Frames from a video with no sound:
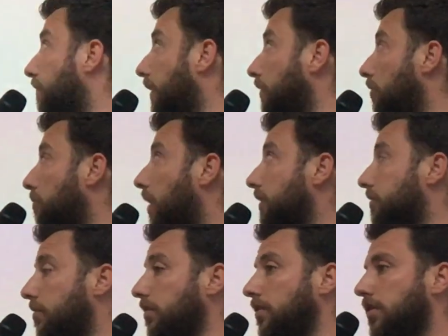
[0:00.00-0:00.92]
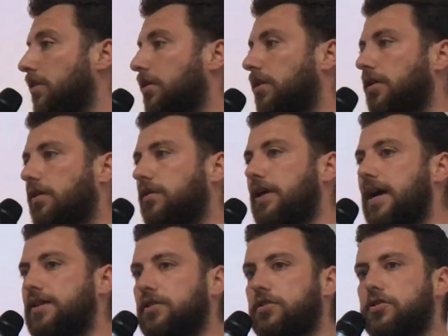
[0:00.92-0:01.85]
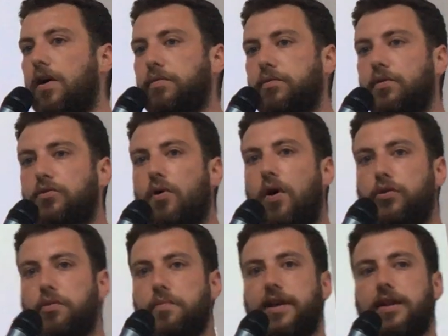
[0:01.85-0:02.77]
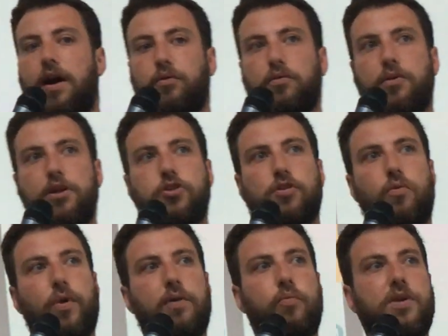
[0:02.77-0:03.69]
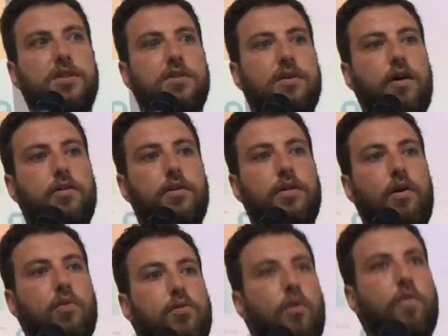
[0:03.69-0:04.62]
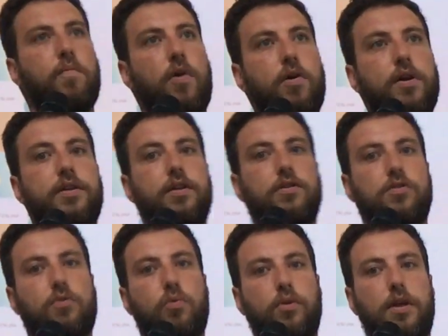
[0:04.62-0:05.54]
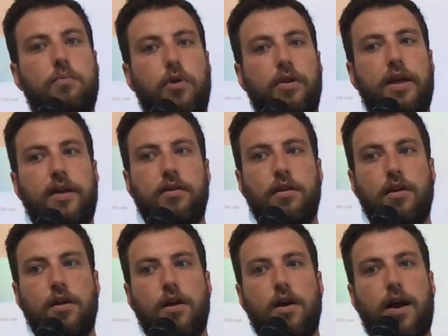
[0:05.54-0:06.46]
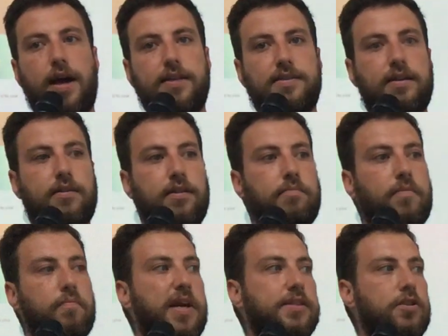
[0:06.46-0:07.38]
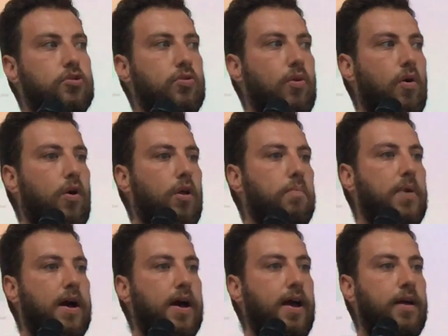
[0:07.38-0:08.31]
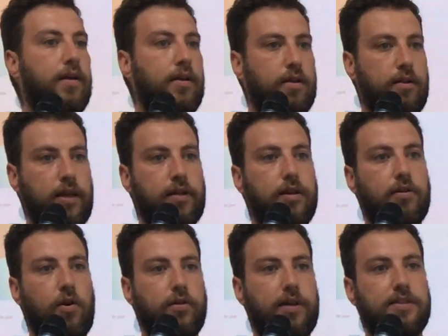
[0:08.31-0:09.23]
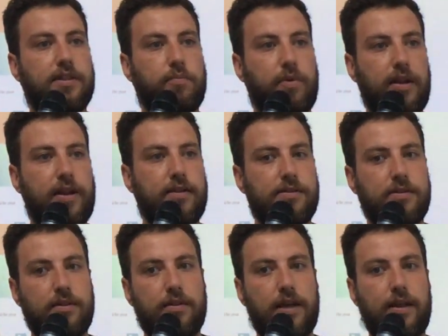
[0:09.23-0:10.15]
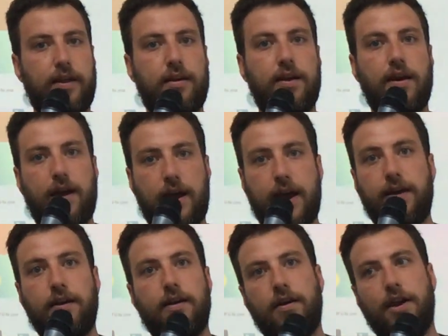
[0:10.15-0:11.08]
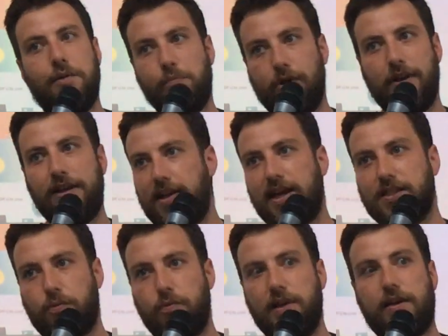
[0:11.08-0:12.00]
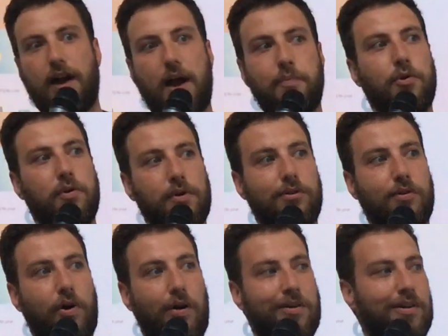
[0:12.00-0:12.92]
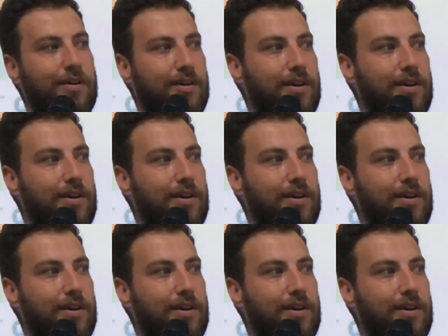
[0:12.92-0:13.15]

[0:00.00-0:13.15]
Phantom Buster. That's a software to automate outreach. So when we started our growth marketing school in Berlin, I sent a message to all my LinkedIn contacts in Berlin telling, hey, in Berlin next week, I'm doing a talk.